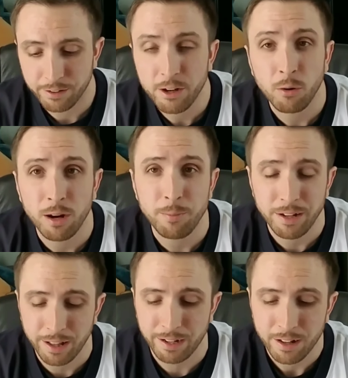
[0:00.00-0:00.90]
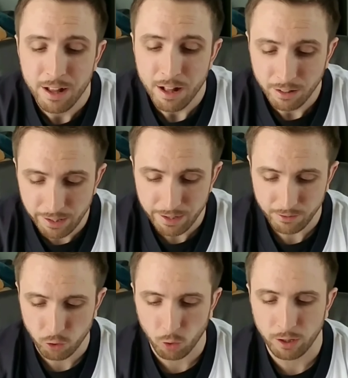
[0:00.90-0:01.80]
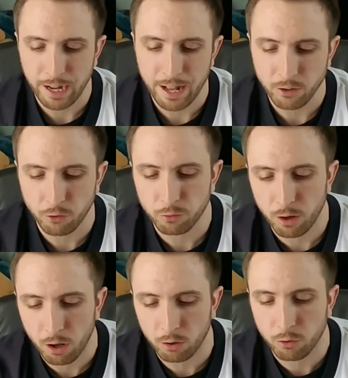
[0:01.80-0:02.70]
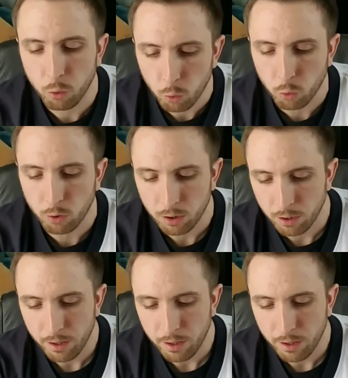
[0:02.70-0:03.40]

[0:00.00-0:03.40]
You know what I mean? Like Litten, Torracat, those were all cool